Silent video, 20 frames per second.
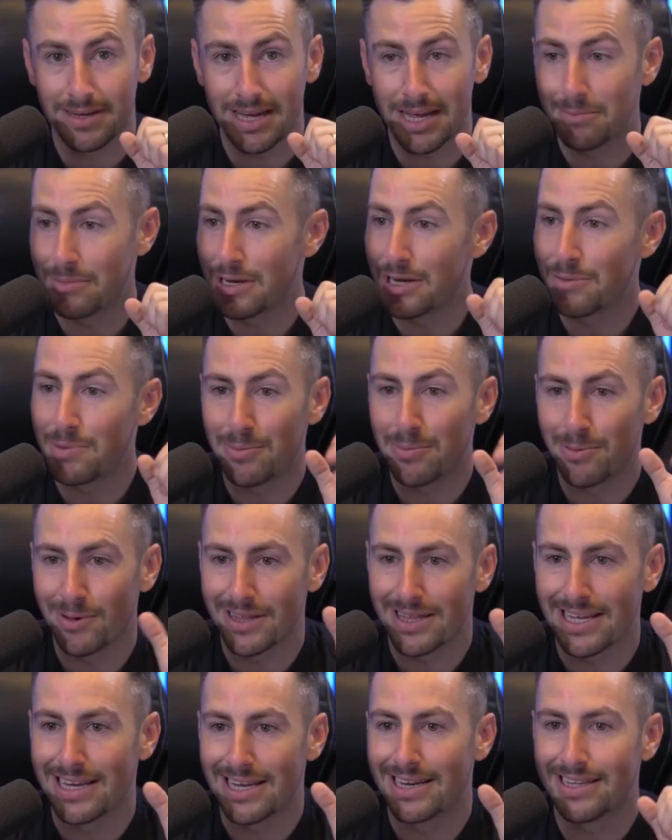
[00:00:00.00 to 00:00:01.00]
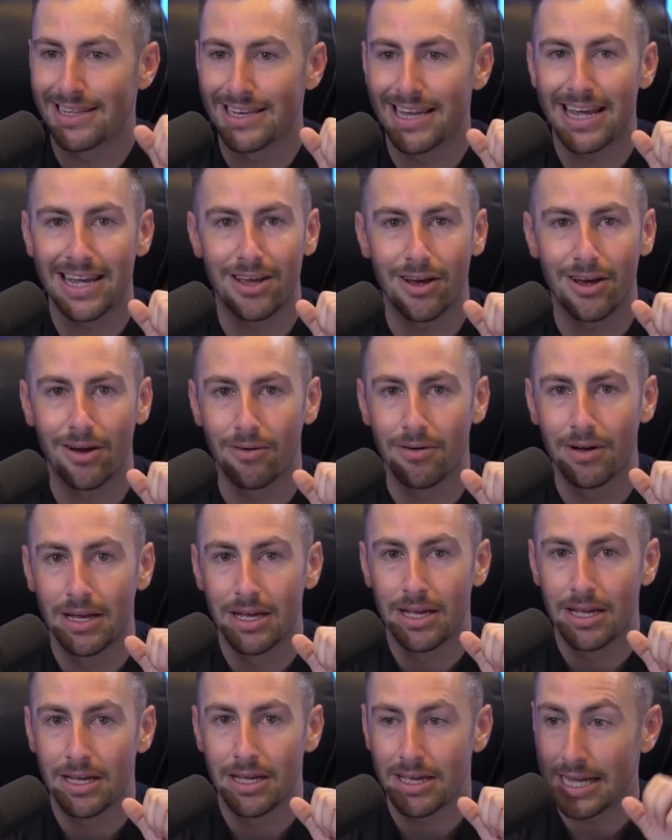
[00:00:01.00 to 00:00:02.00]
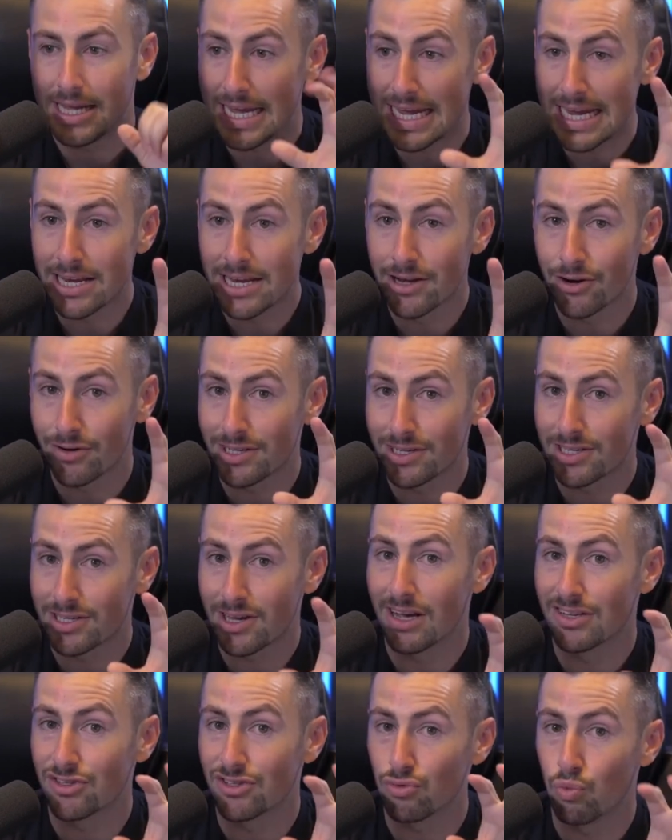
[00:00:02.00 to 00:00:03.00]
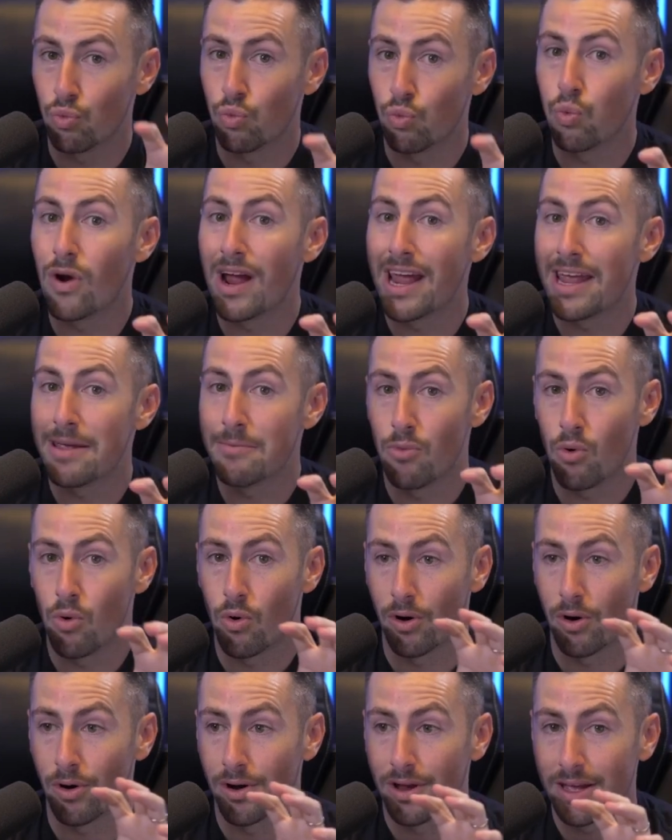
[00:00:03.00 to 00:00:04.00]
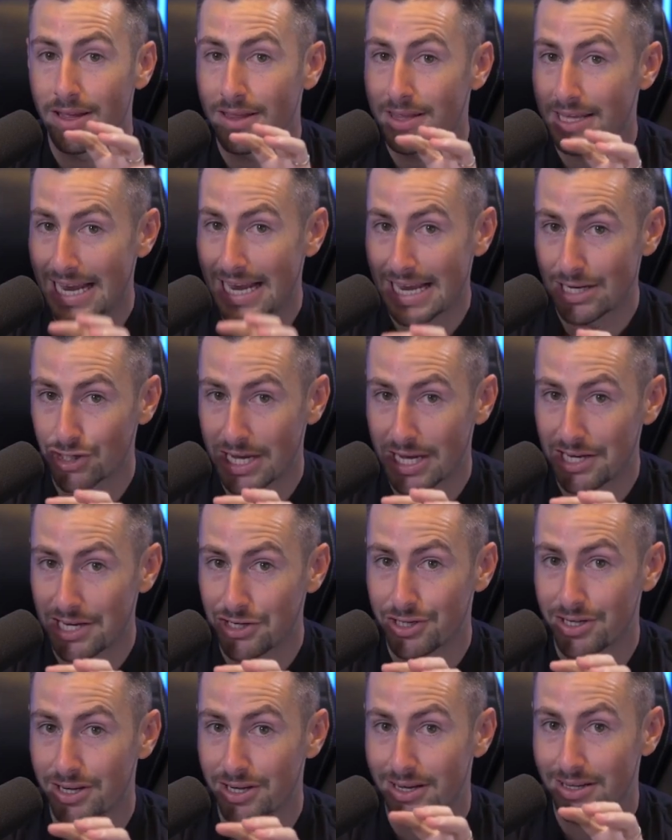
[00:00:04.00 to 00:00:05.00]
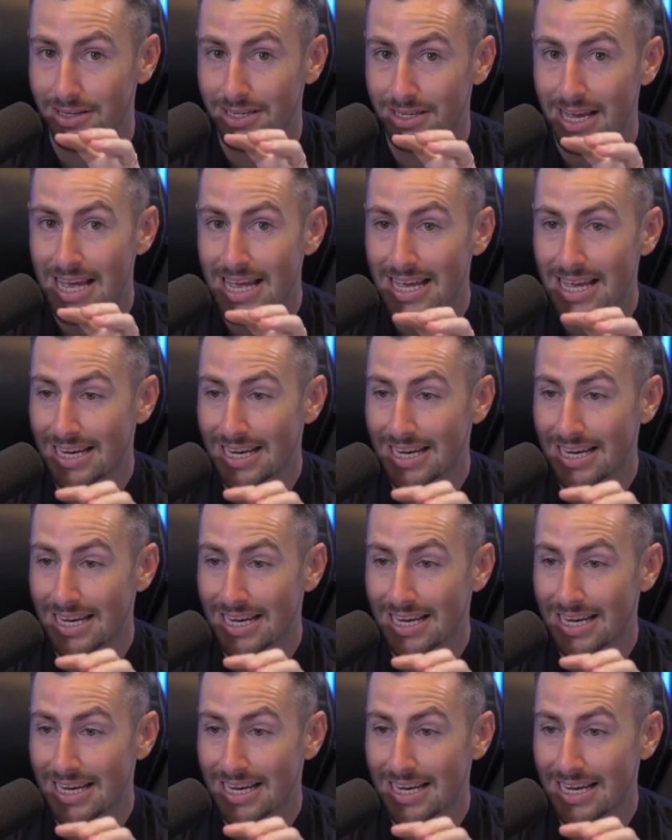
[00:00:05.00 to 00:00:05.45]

And many people at the end of the day go, ignorance costs way more than education does.